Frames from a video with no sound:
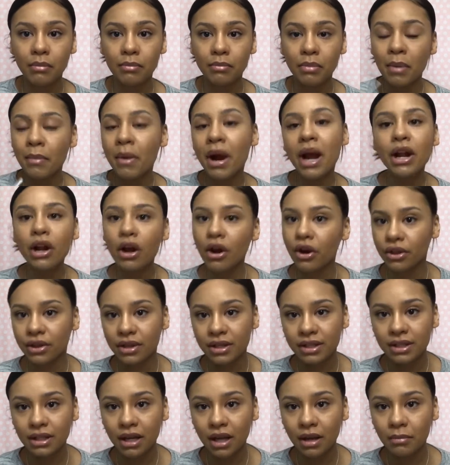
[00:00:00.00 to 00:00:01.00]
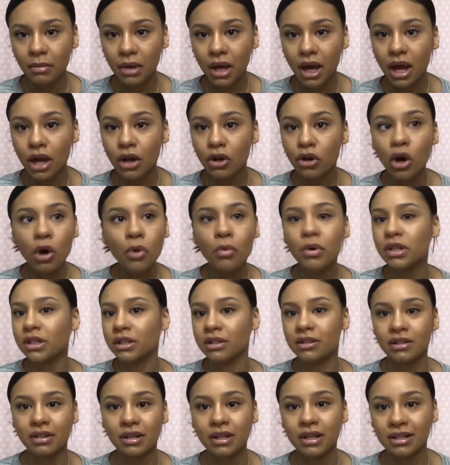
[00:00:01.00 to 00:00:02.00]
But mine aren't the same, and no one's
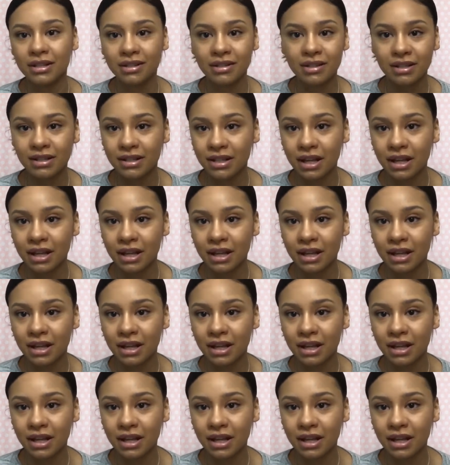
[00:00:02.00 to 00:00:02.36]
is the